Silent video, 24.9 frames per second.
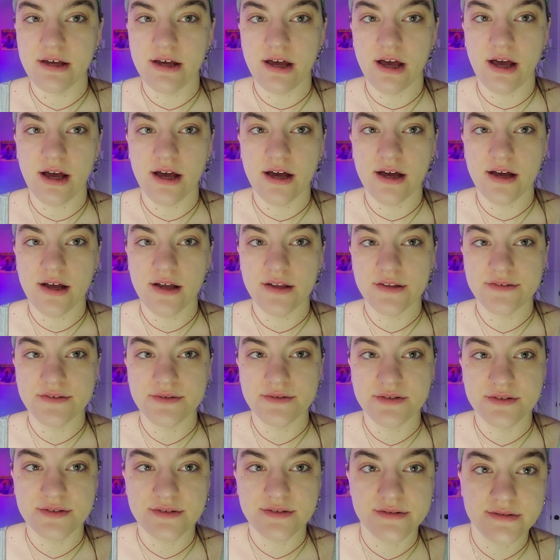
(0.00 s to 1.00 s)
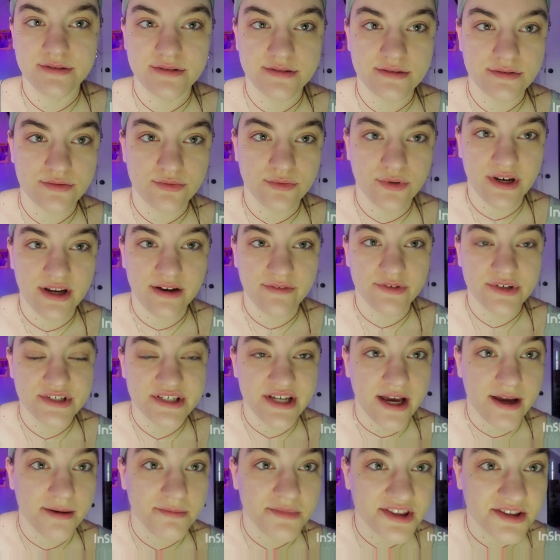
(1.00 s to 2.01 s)
It's whatever
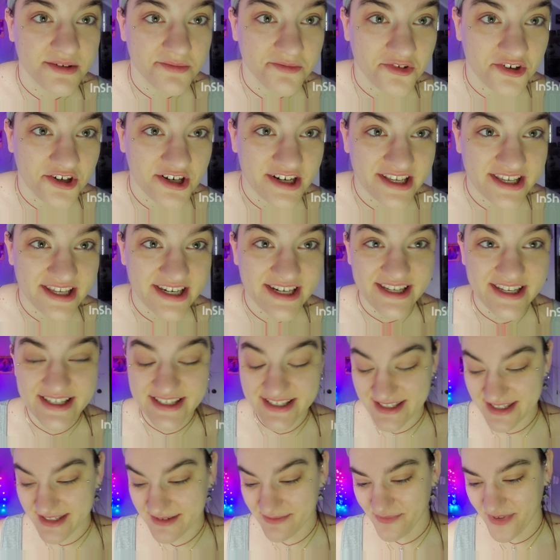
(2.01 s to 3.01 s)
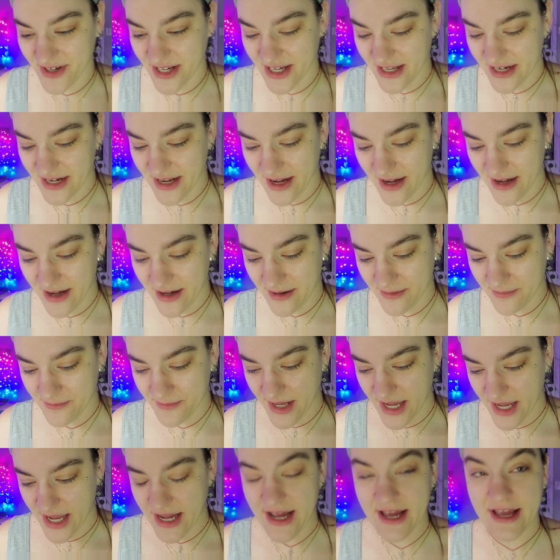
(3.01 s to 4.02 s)
time in the morning it is, but
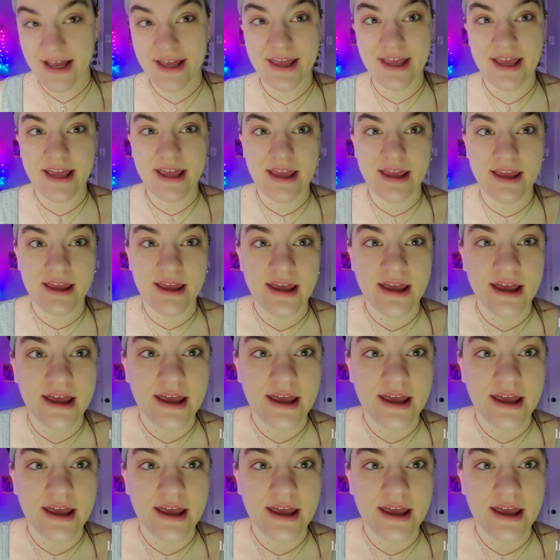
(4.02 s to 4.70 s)
I